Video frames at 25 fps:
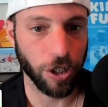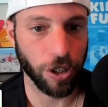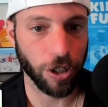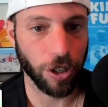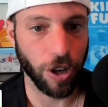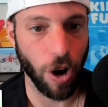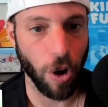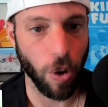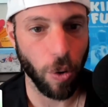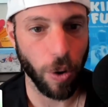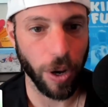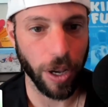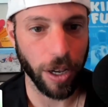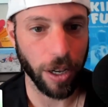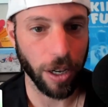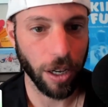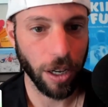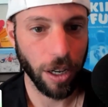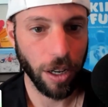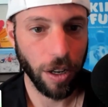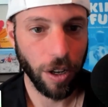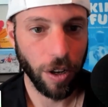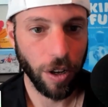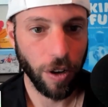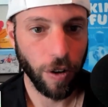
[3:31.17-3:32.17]
going
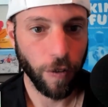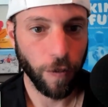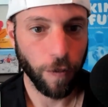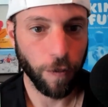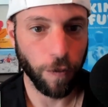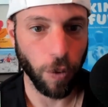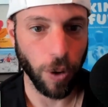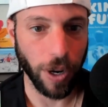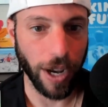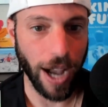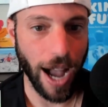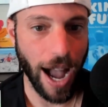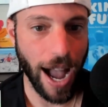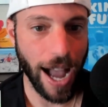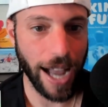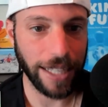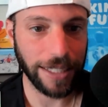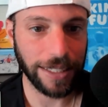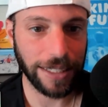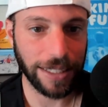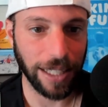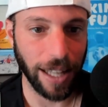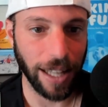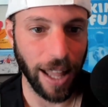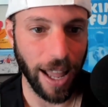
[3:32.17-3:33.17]
for
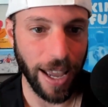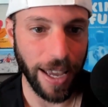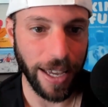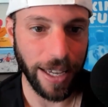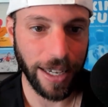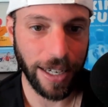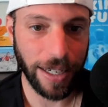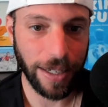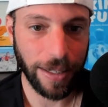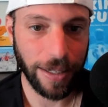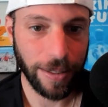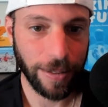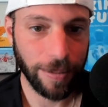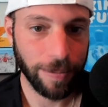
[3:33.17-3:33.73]
guys like